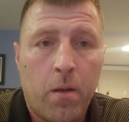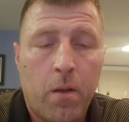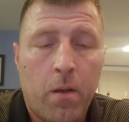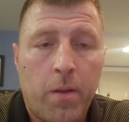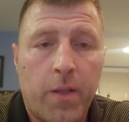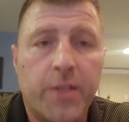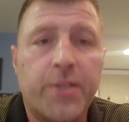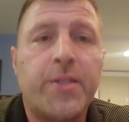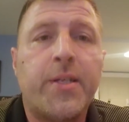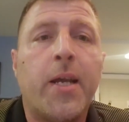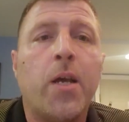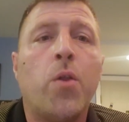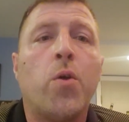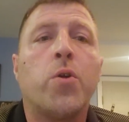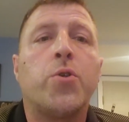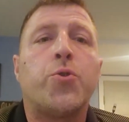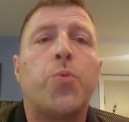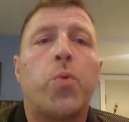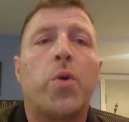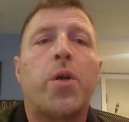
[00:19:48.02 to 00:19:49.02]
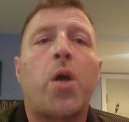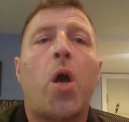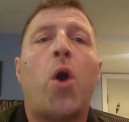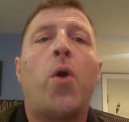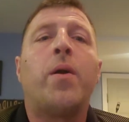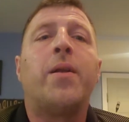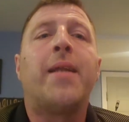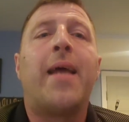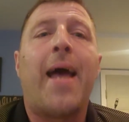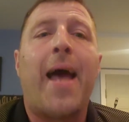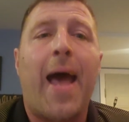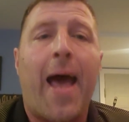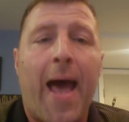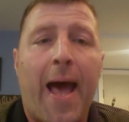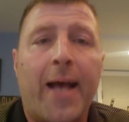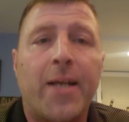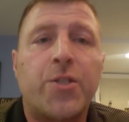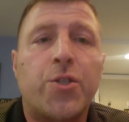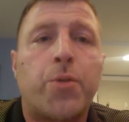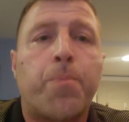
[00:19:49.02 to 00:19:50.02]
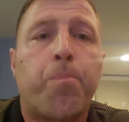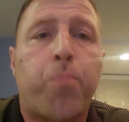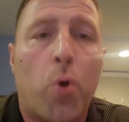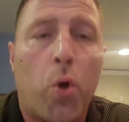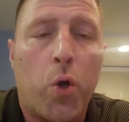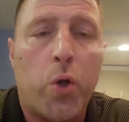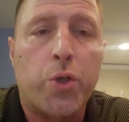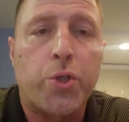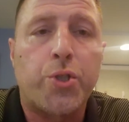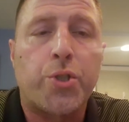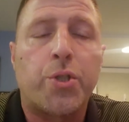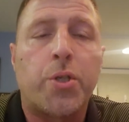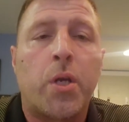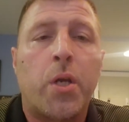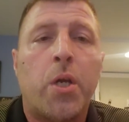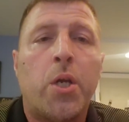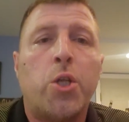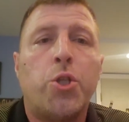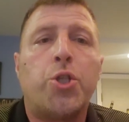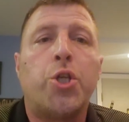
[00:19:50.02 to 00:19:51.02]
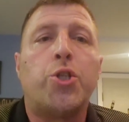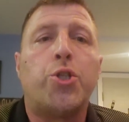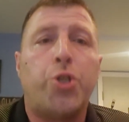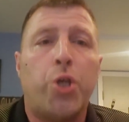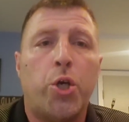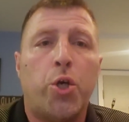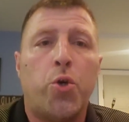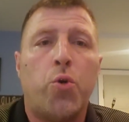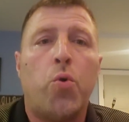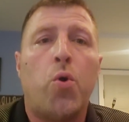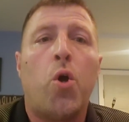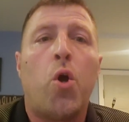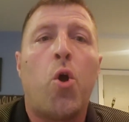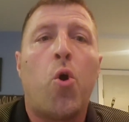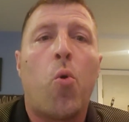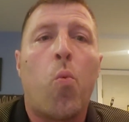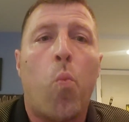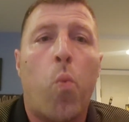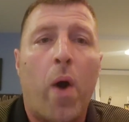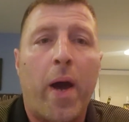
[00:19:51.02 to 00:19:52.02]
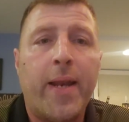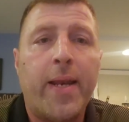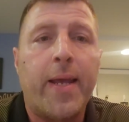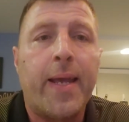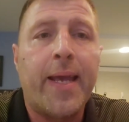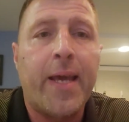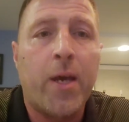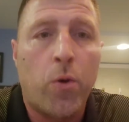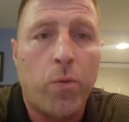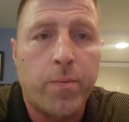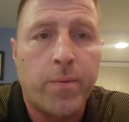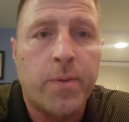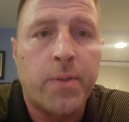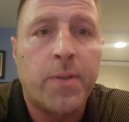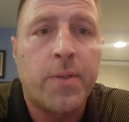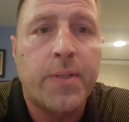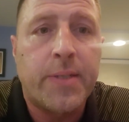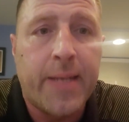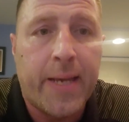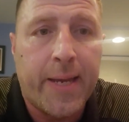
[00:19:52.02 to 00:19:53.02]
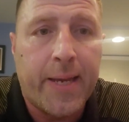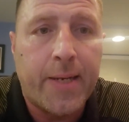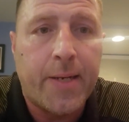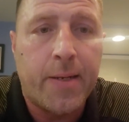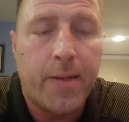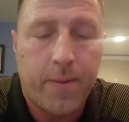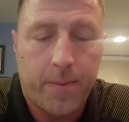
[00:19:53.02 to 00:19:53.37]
The Steelers were going to ask Brooks to do what Hilton did.